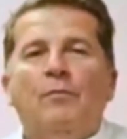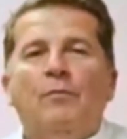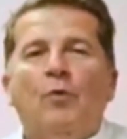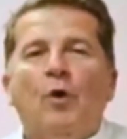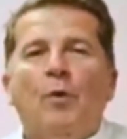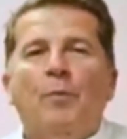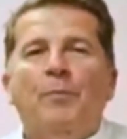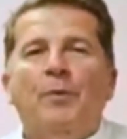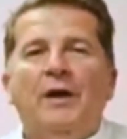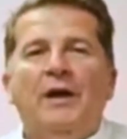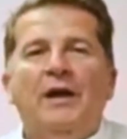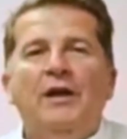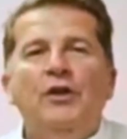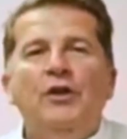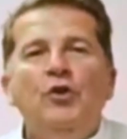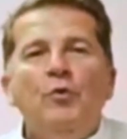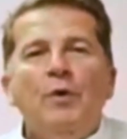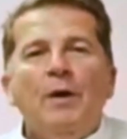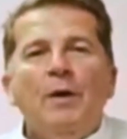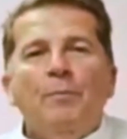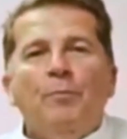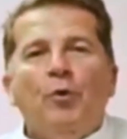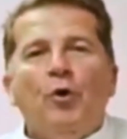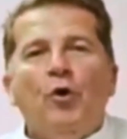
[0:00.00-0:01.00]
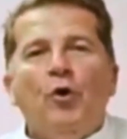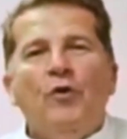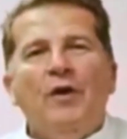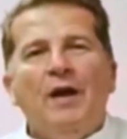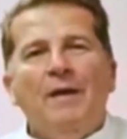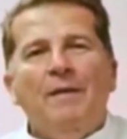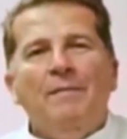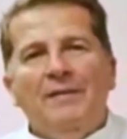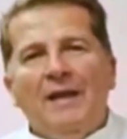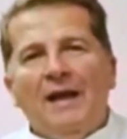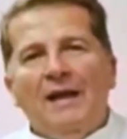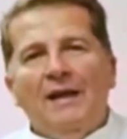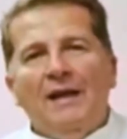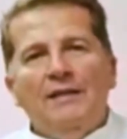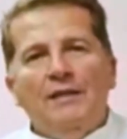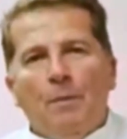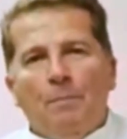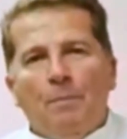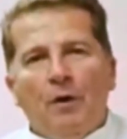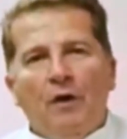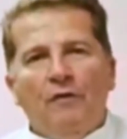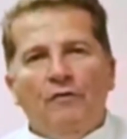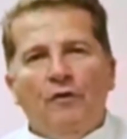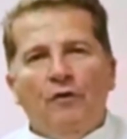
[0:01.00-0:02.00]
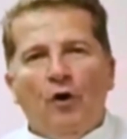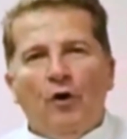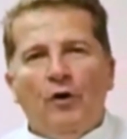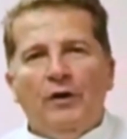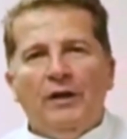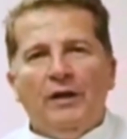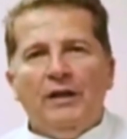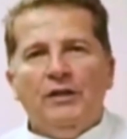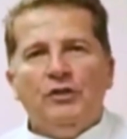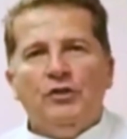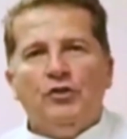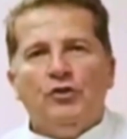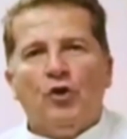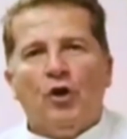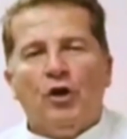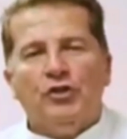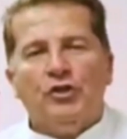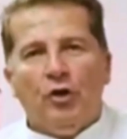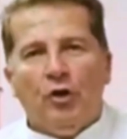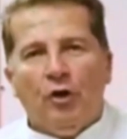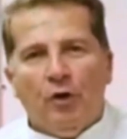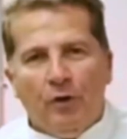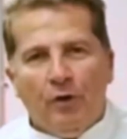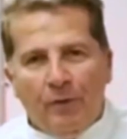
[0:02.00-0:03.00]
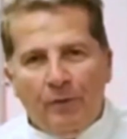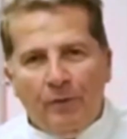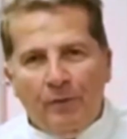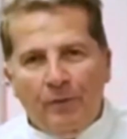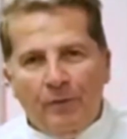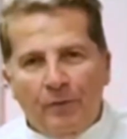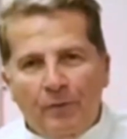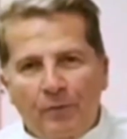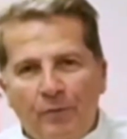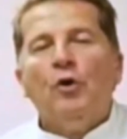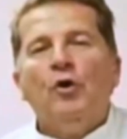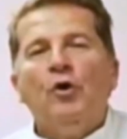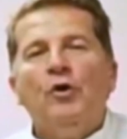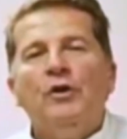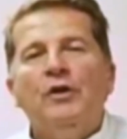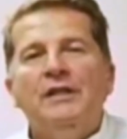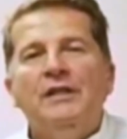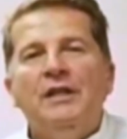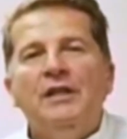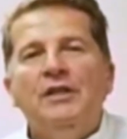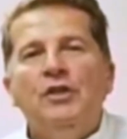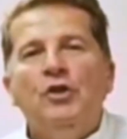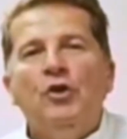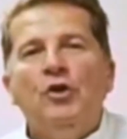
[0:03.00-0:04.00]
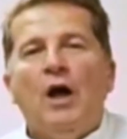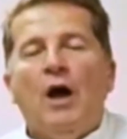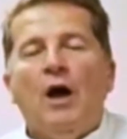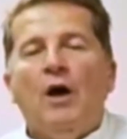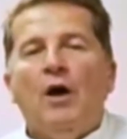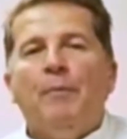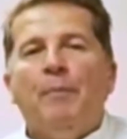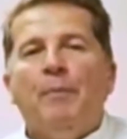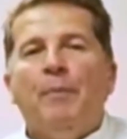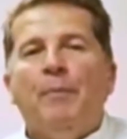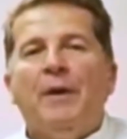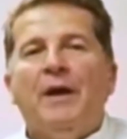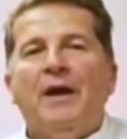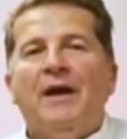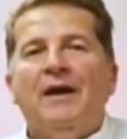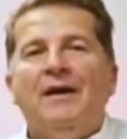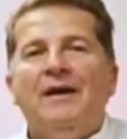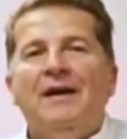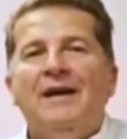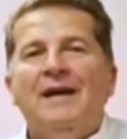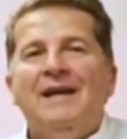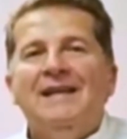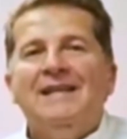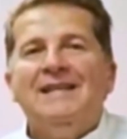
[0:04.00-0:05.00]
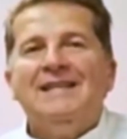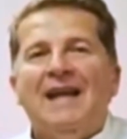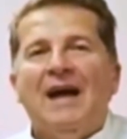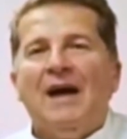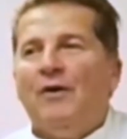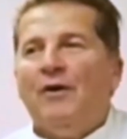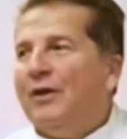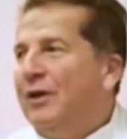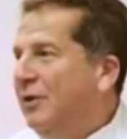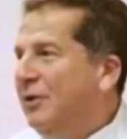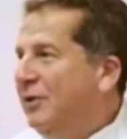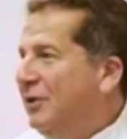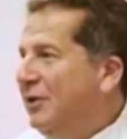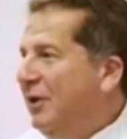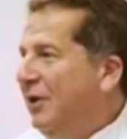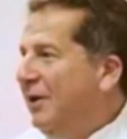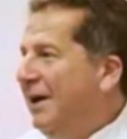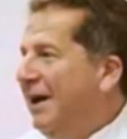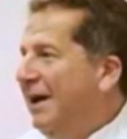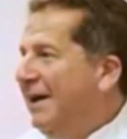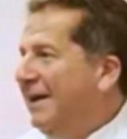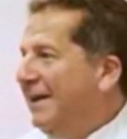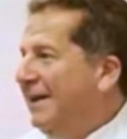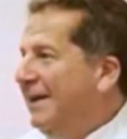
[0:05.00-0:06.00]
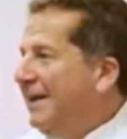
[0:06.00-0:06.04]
We're bringing you a program that is above all instructional. We're going to teach you how to prepare sourdough starter.